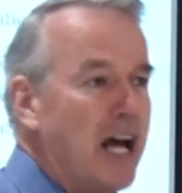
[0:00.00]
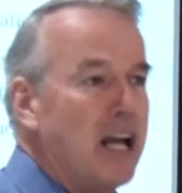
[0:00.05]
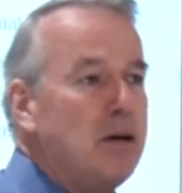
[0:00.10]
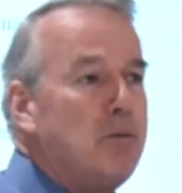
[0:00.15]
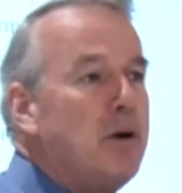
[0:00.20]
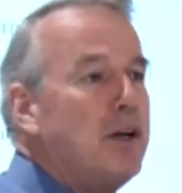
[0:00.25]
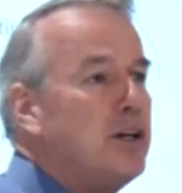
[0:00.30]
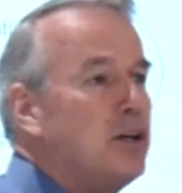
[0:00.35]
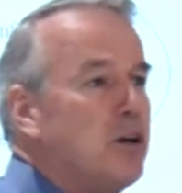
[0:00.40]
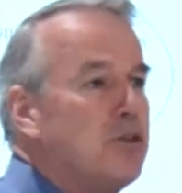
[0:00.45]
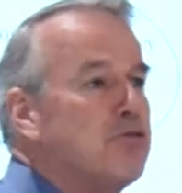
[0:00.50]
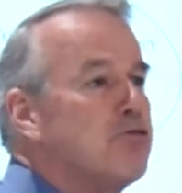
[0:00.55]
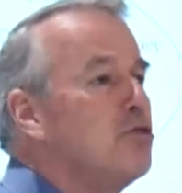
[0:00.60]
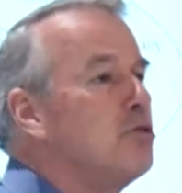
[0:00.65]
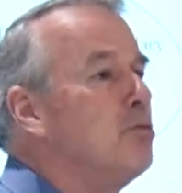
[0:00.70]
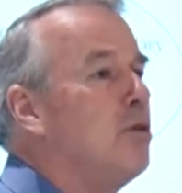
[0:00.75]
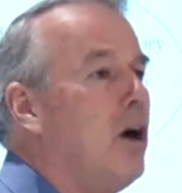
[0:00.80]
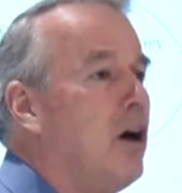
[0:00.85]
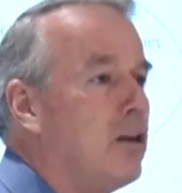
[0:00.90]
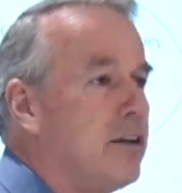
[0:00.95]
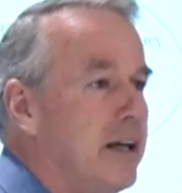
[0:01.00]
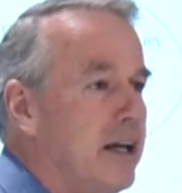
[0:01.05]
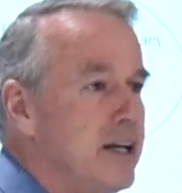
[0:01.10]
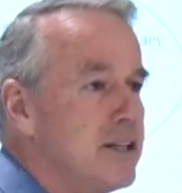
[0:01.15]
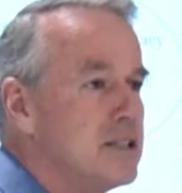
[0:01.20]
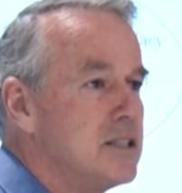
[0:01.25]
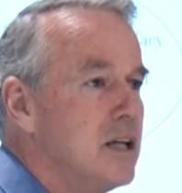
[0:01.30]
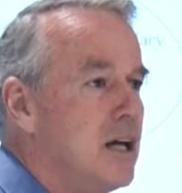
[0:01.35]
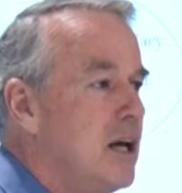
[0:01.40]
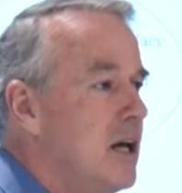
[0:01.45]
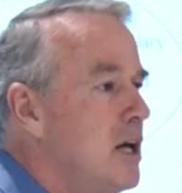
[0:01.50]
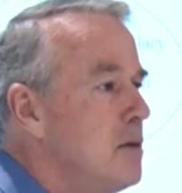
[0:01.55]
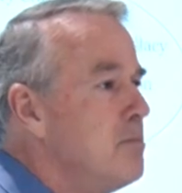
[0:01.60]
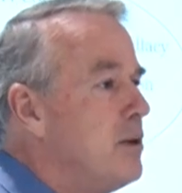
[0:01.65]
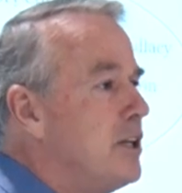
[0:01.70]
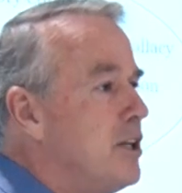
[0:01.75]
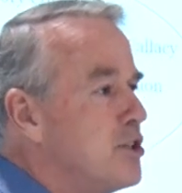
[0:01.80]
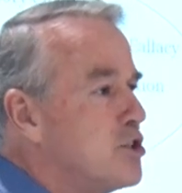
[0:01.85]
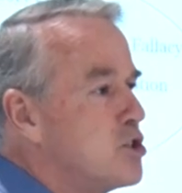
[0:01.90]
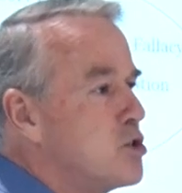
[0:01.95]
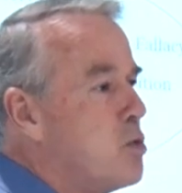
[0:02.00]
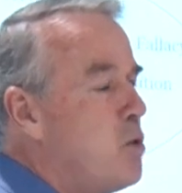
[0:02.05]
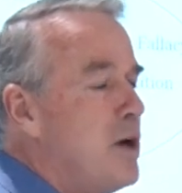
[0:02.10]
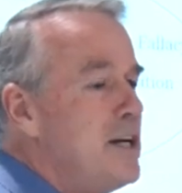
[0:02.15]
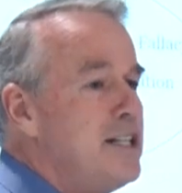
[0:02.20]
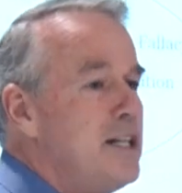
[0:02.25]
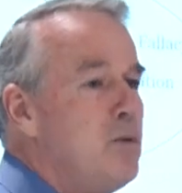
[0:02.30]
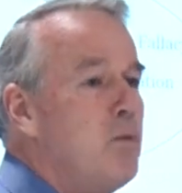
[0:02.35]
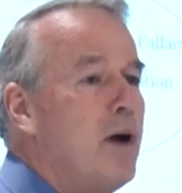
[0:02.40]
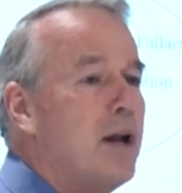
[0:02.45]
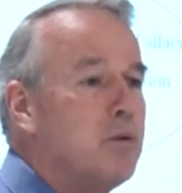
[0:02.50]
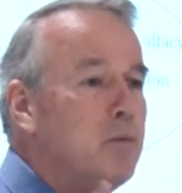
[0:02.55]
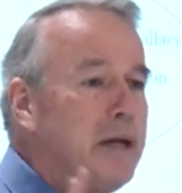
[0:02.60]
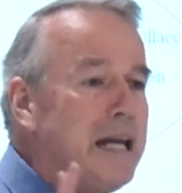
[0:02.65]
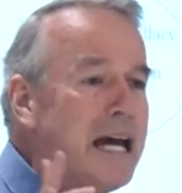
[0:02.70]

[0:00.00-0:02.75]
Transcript: I don't want to go through all these, but there's 21.